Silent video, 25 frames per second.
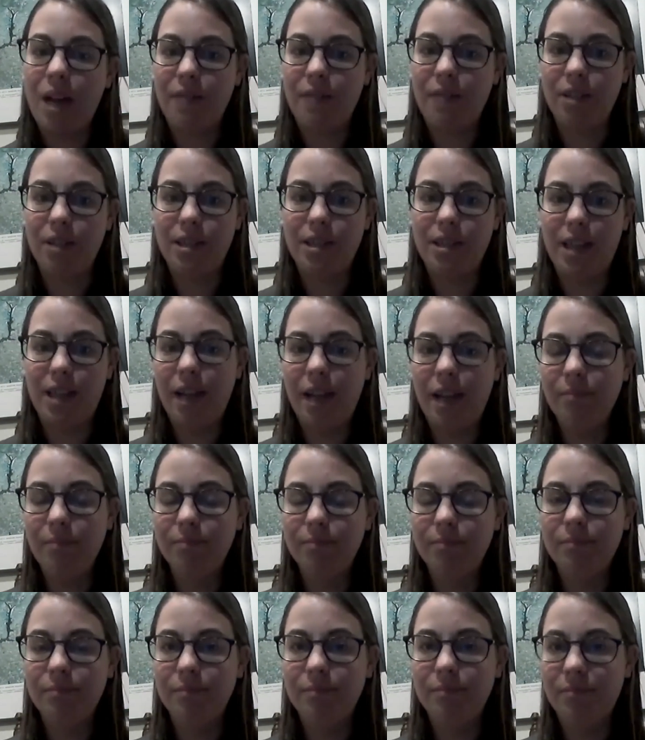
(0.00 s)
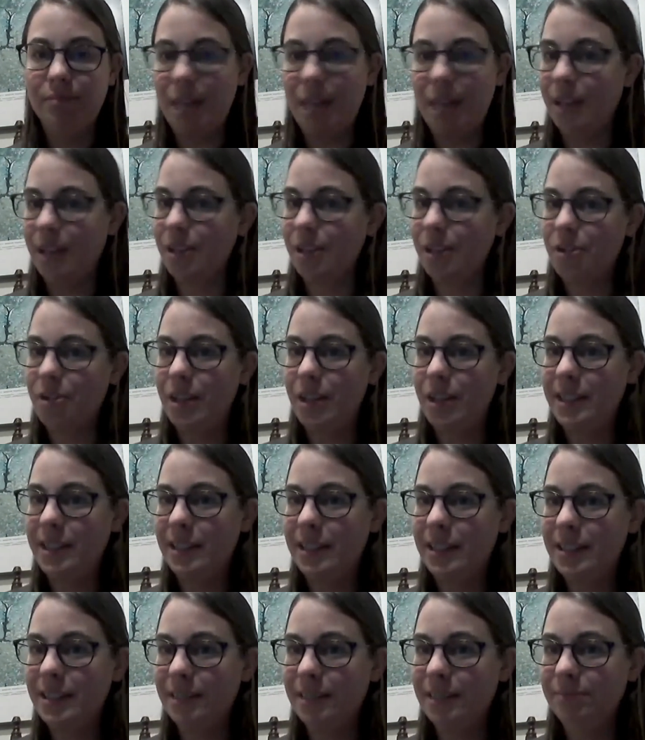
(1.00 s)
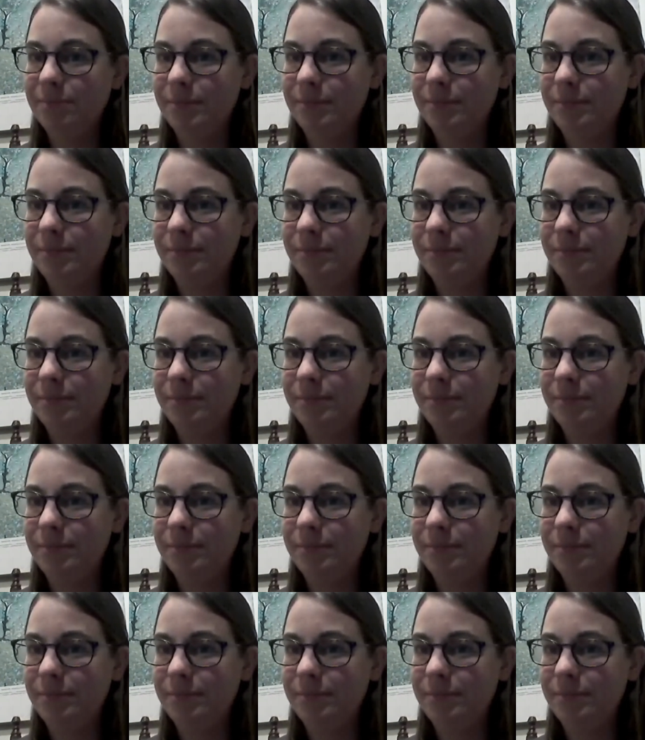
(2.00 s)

Have a good day. Make good choices.